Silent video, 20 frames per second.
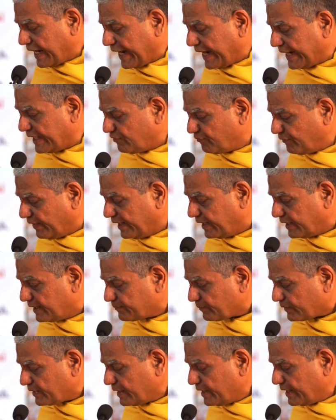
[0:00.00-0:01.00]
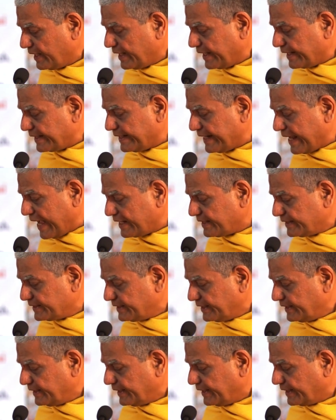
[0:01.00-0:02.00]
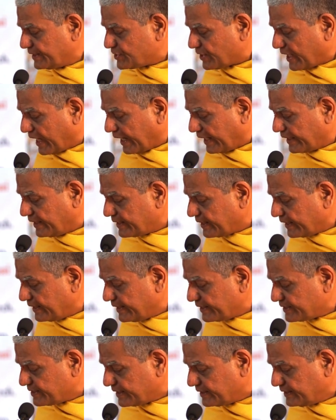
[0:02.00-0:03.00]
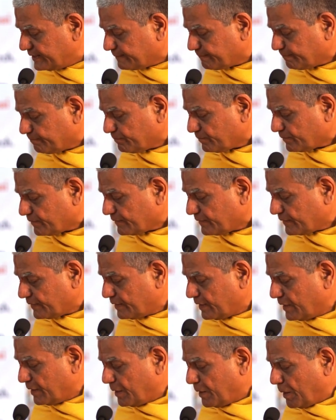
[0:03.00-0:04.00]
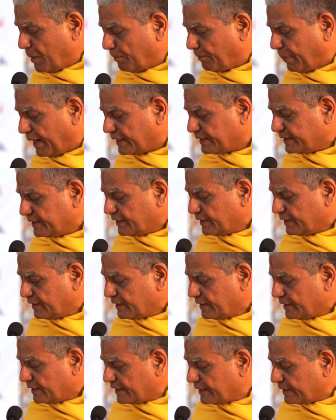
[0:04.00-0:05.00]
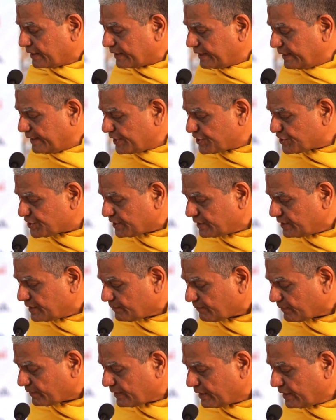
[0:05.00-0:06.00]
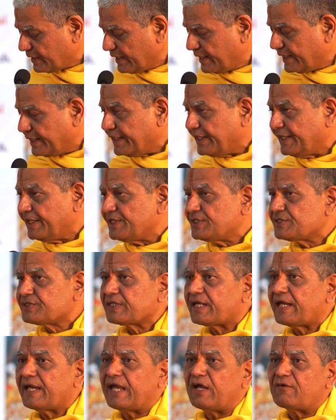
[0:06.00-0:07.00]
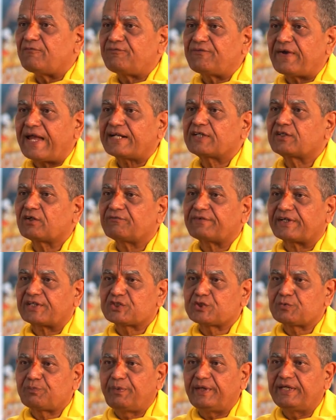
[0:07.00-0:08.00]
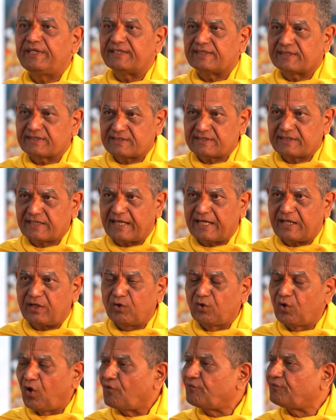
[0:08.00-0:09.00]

and will, reality is unrelated, but relation is a fact of experience, and no